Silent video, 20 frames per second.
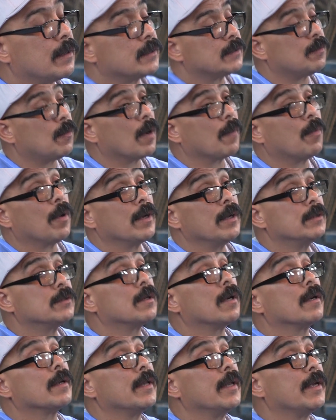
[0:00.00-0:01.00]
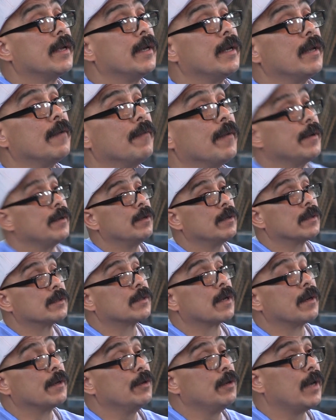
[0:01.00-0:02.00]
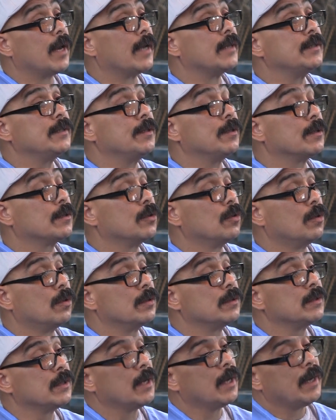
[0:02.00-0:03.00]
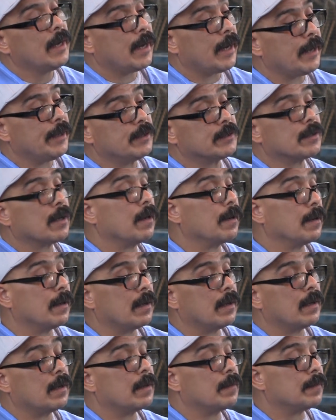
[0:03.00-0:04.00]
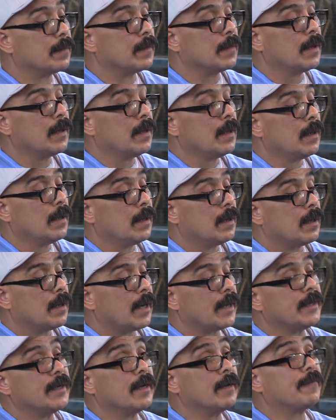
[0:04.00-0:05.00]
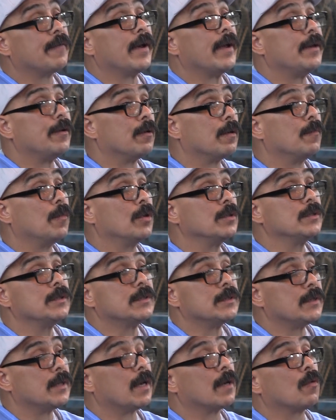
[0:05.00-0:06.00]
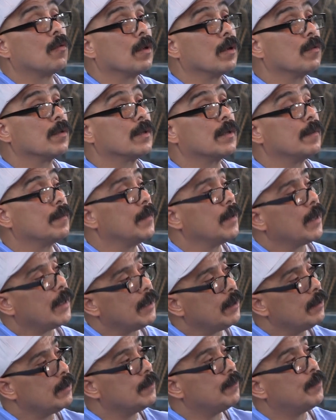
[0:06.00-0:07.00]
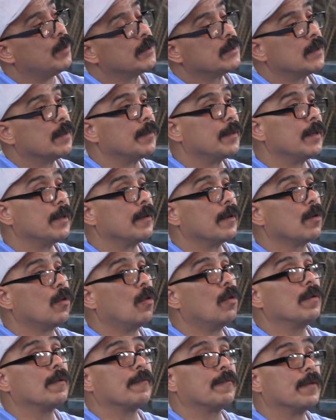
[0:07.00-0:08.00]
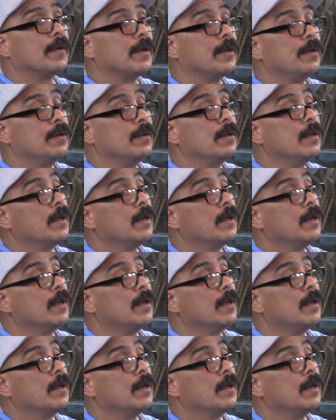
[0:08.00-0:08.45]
uh, smart part, you start thinking different. You start utilizing your tools, and you start um, identifying your emotions and how to work with them. And you put something, that goal in front of you